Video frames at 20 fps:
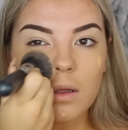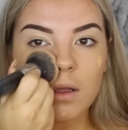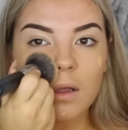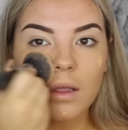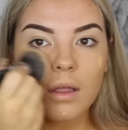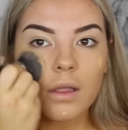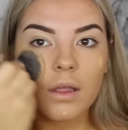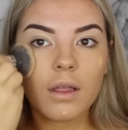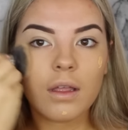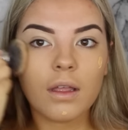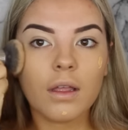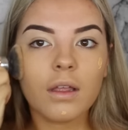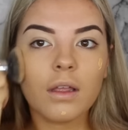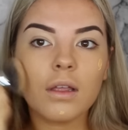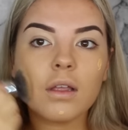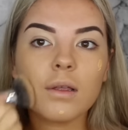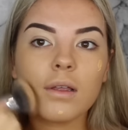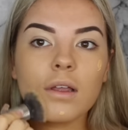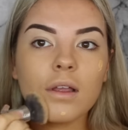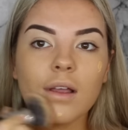
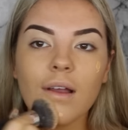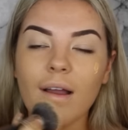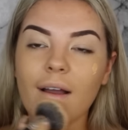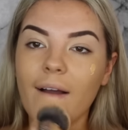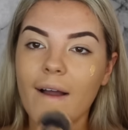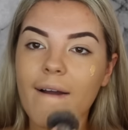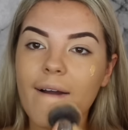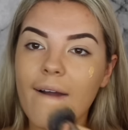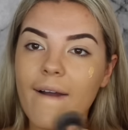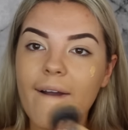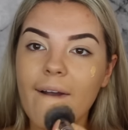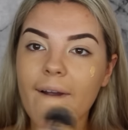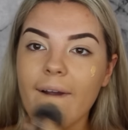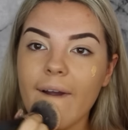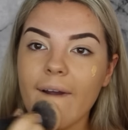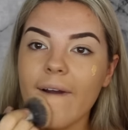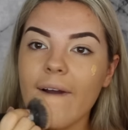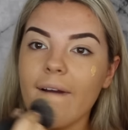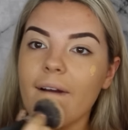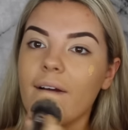
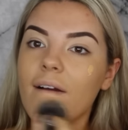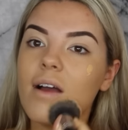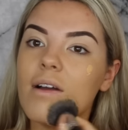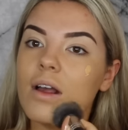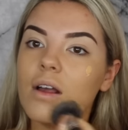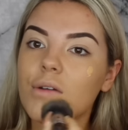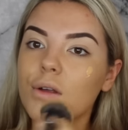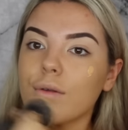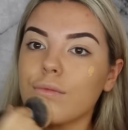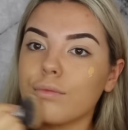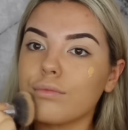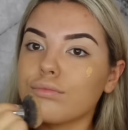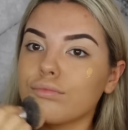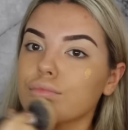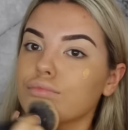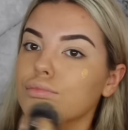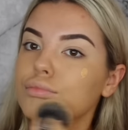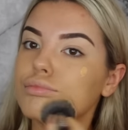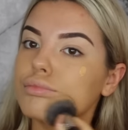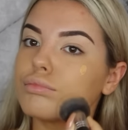
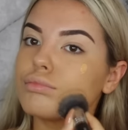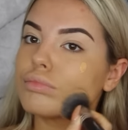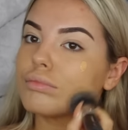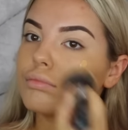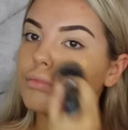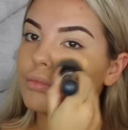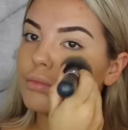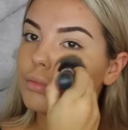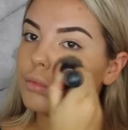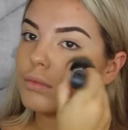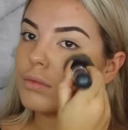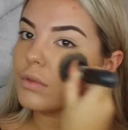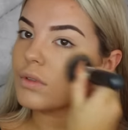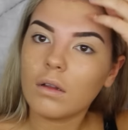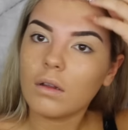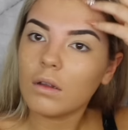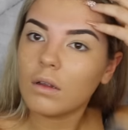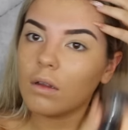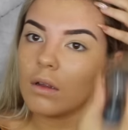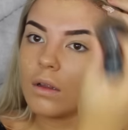
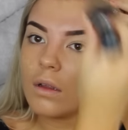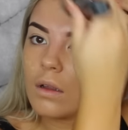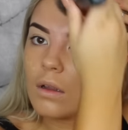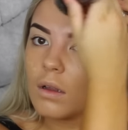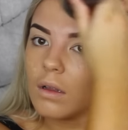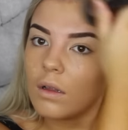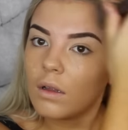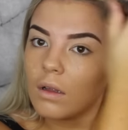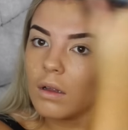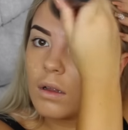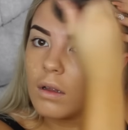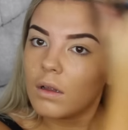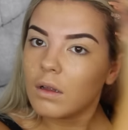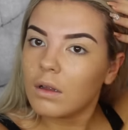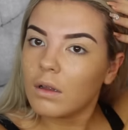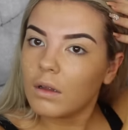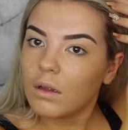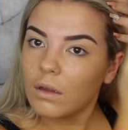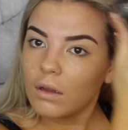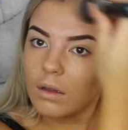
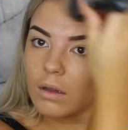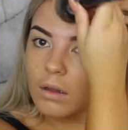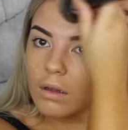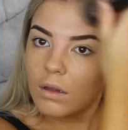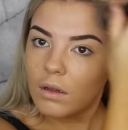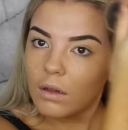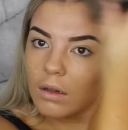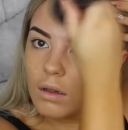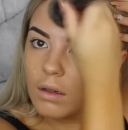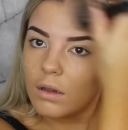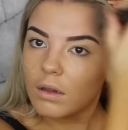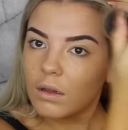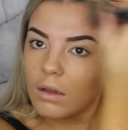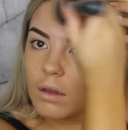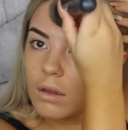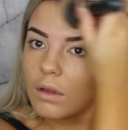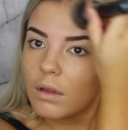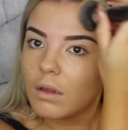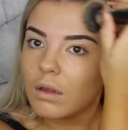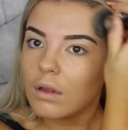
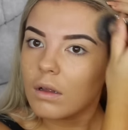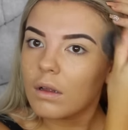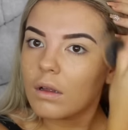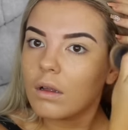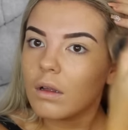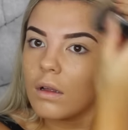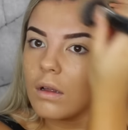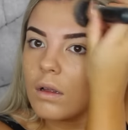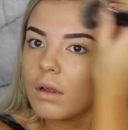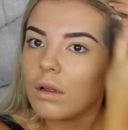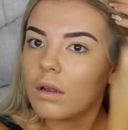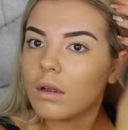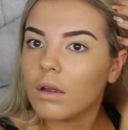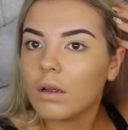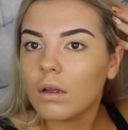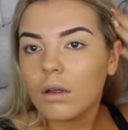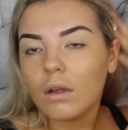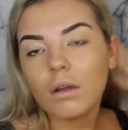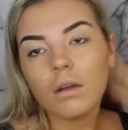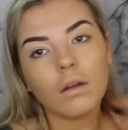
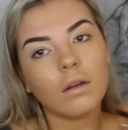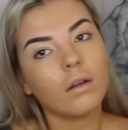[no speech]